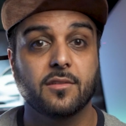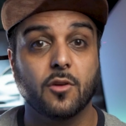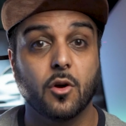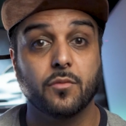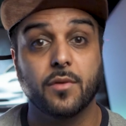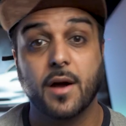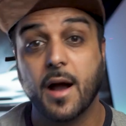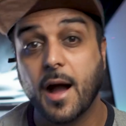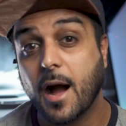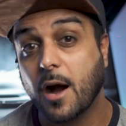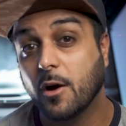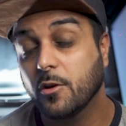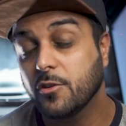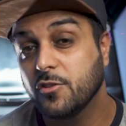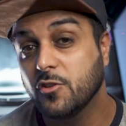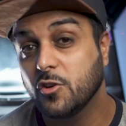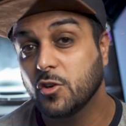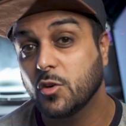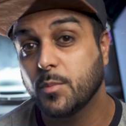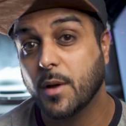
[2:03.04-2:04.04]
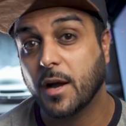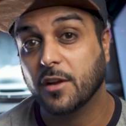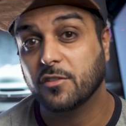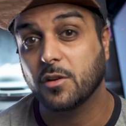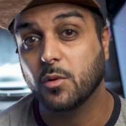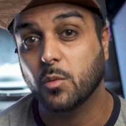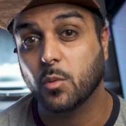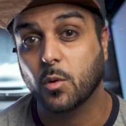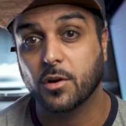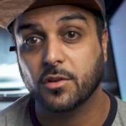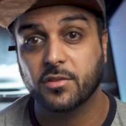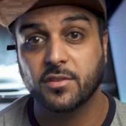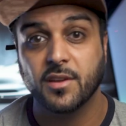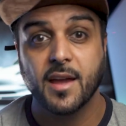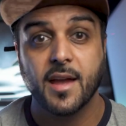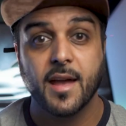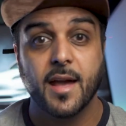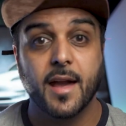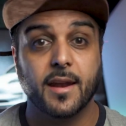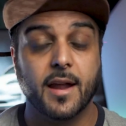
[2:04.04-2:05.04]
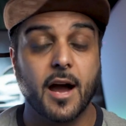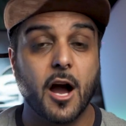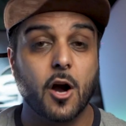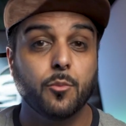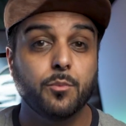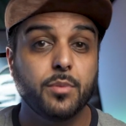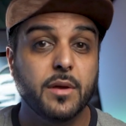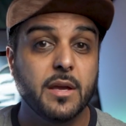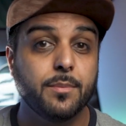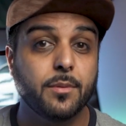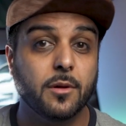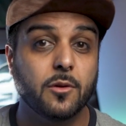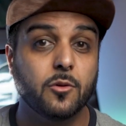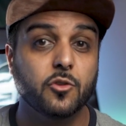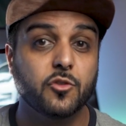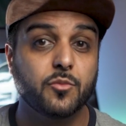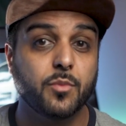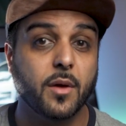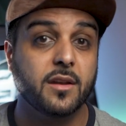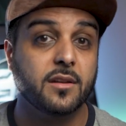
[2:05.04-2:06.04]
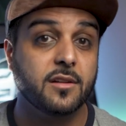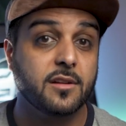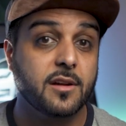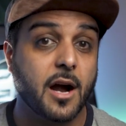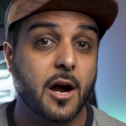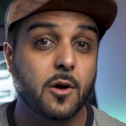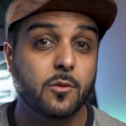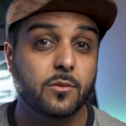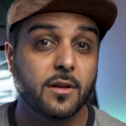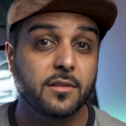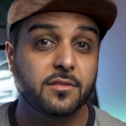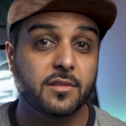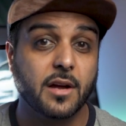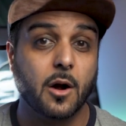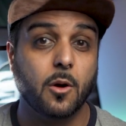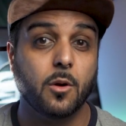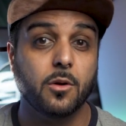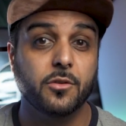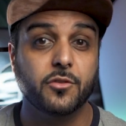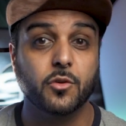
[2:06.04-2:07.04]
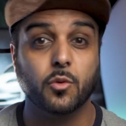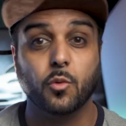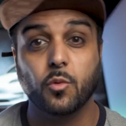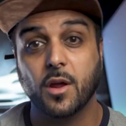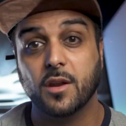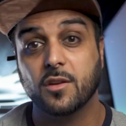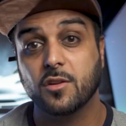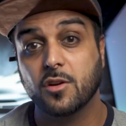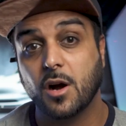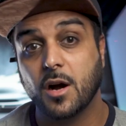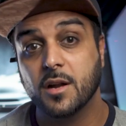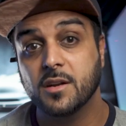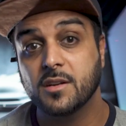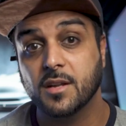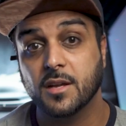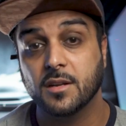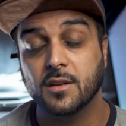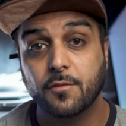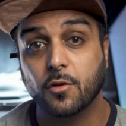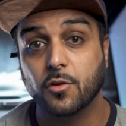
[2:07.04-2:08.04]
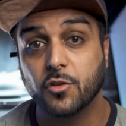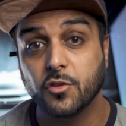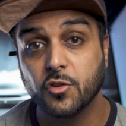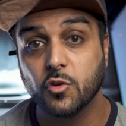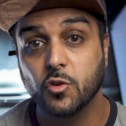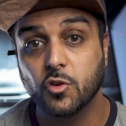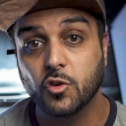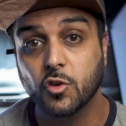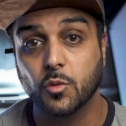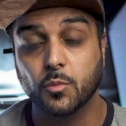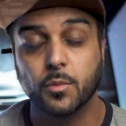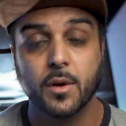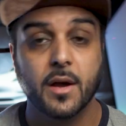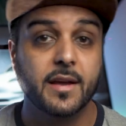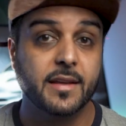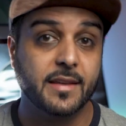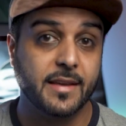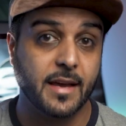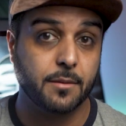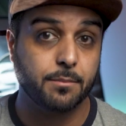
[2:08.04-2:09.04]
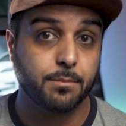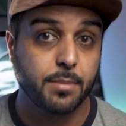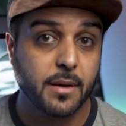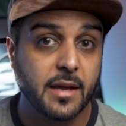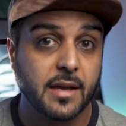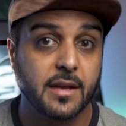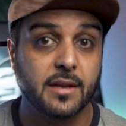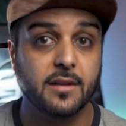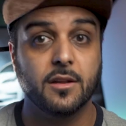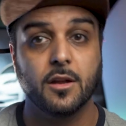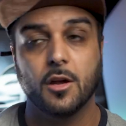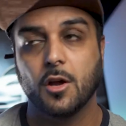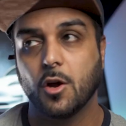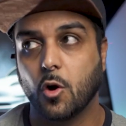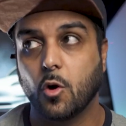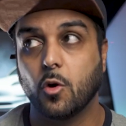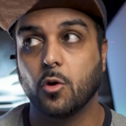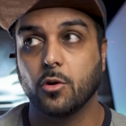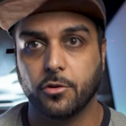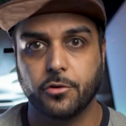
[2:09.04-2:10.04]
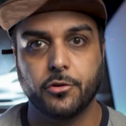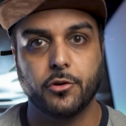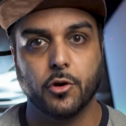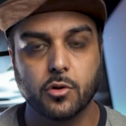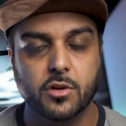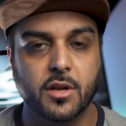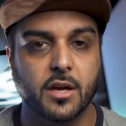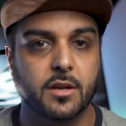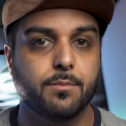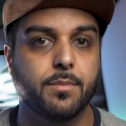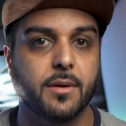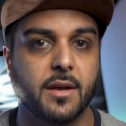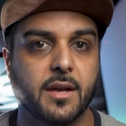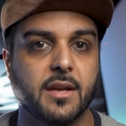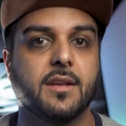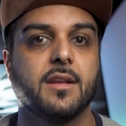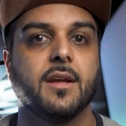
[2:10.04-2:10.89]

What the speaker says: of how YouTube actually works and how people who spend countless hours to create content for YouTube get paid or don't get paid.